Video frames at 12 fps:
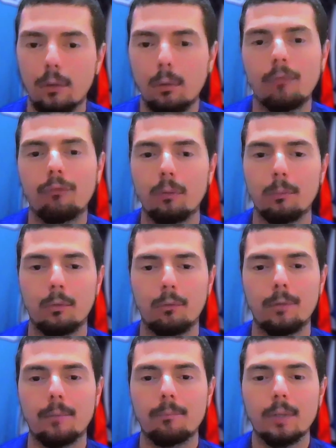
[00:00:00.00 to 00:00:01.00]
do with foot
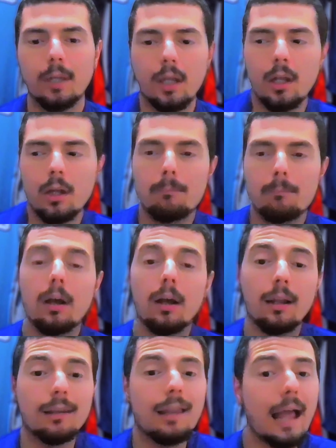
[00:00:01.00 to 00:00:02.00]
movement. But
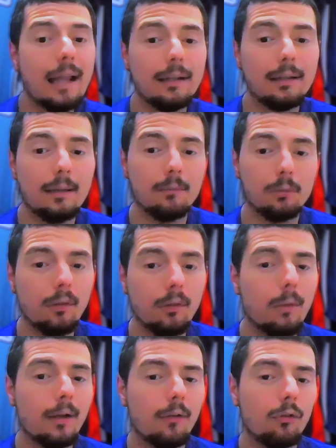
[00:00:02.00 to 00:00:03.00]
a lot of them, the reason
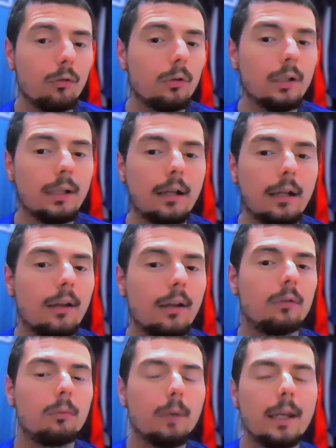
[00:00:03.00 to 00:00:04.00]
why they're so good at cutting
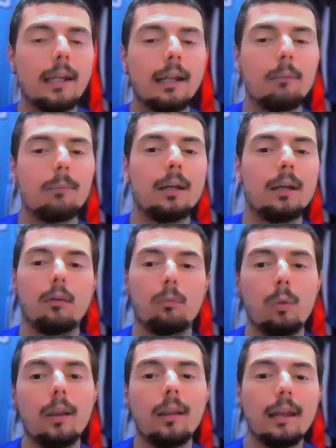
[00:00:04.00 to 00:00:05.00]
the ring is because
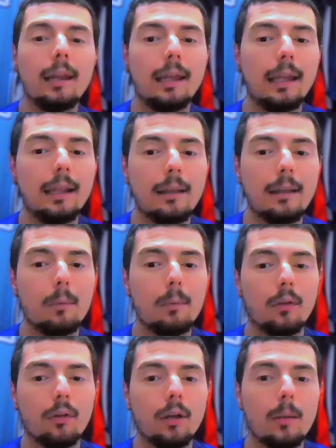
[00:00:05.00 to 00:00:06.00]
once they hit them with
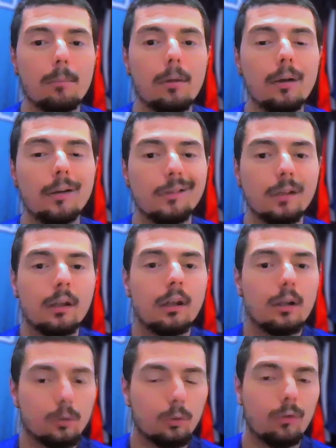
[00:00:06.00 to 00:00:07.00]
a certain punch,
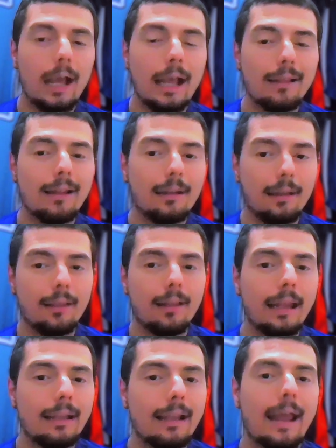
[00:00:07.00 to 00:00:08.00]
those guys tend to
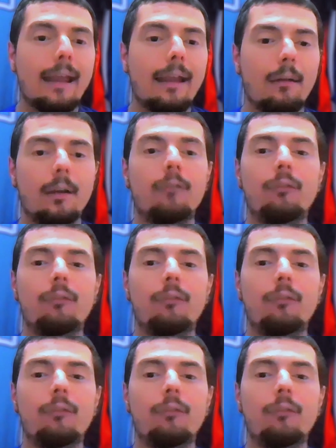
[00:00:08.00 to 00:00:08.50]
stay in that area.